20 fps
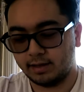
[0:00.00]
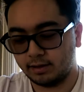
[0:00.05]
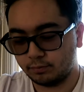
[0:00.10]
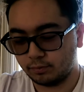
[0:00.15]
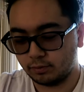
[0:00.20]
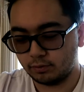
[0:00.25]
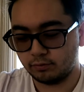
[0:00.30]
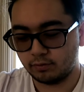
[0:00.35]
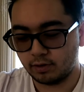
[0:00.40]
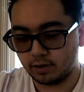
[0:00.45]
this
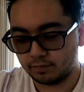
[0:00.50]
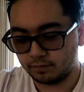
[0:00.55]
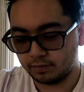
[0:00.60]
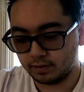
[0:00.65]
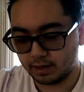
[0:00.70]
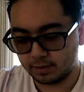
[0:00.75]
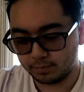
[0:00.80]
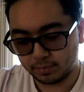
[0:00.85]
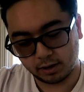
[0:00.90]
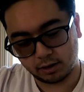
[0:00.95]
was
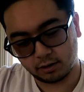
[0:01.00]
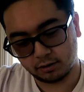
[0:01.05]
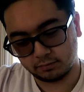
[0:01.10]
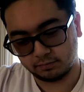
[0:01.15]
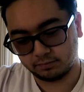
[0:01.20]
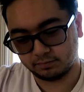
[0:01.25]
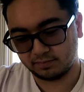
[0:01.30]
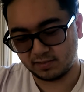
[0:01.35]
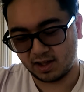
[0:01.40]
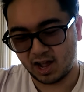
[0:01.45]
roughly about
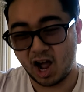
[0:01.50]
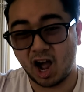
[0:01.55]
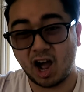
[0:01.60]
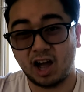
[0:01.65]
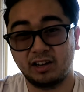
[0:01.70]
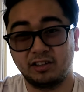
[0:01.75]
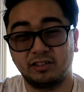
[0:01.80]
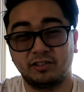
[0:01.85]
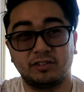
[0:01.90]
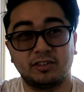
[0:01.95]

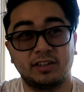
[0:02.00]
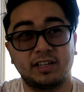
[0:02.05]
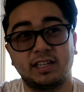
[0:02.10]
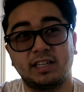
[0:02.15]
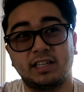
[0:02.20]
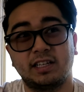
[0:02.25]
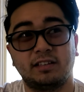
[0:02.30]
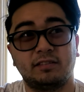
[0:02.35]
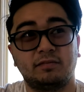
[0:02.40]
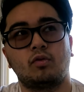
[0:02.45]

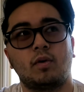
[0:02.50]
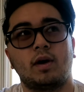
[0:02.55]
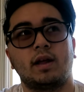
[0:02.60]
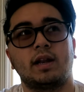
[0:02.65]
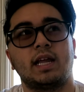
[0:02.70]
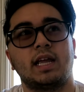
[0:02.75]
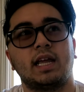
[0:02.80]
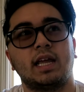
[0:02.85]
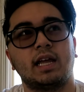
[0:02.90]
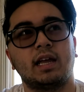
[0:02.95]

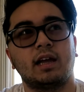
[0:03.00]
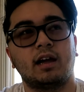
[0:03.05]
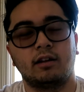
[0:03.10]
$120,